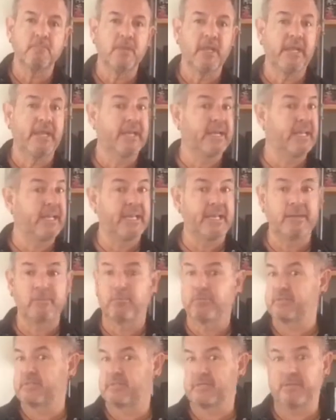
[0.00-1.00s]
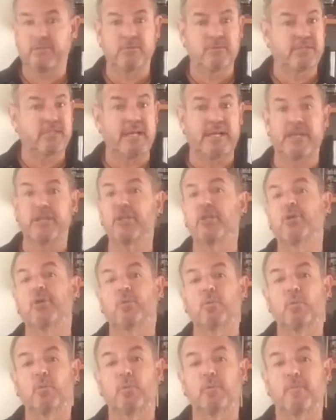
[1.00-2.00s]
again it was like new.
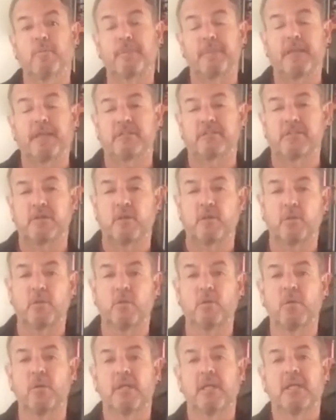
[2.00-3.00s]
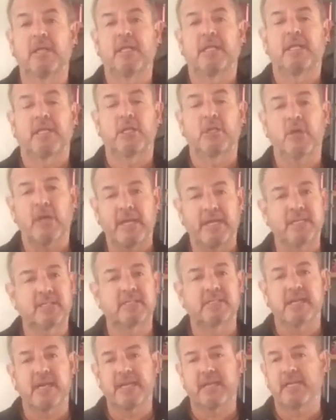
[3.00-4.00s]
So, you know, I
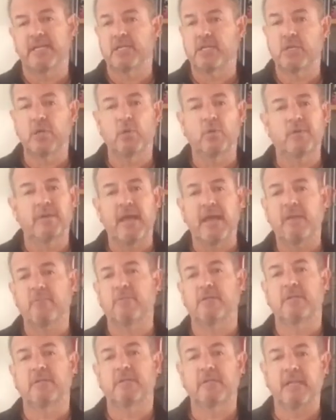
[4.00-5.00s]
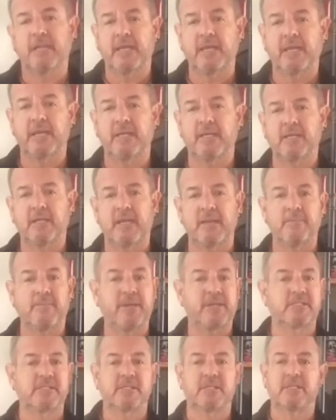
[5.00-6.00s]
decided to go with that one, and I
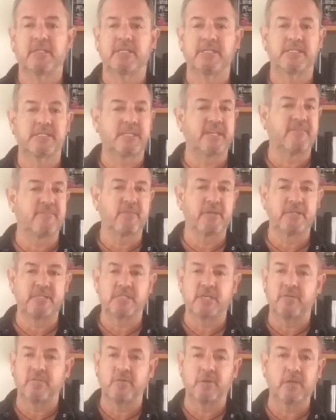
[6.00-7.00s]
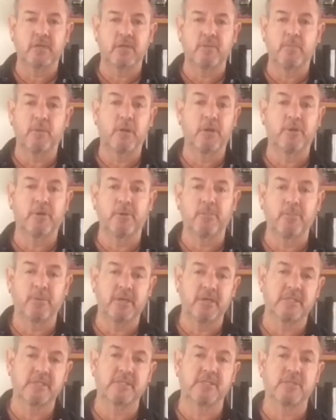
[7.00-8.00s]
basically saved myself a couple
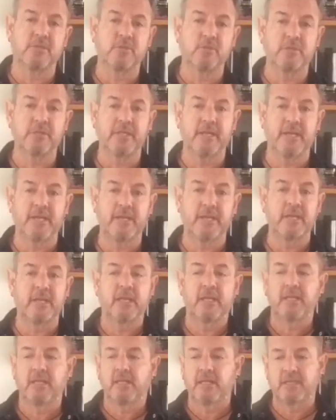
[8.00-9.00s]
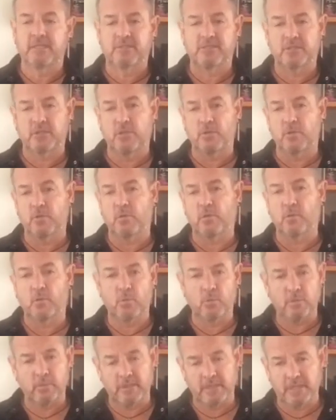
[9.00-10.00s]
$100 in doing that. So
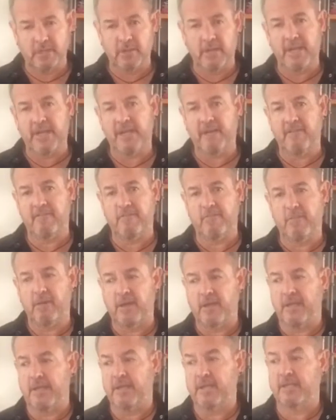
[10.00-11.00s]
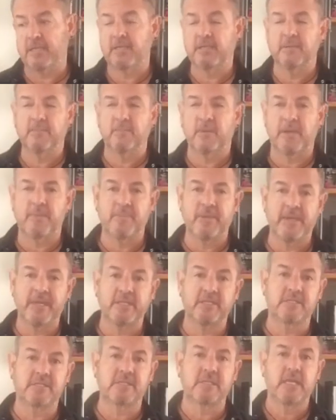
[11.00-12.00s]
here I have my
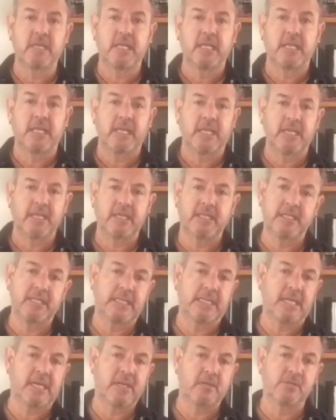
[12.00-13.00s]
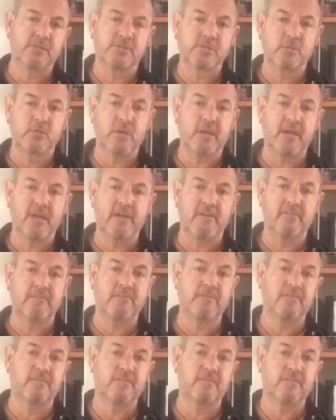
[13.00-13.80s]
bass, and then I also have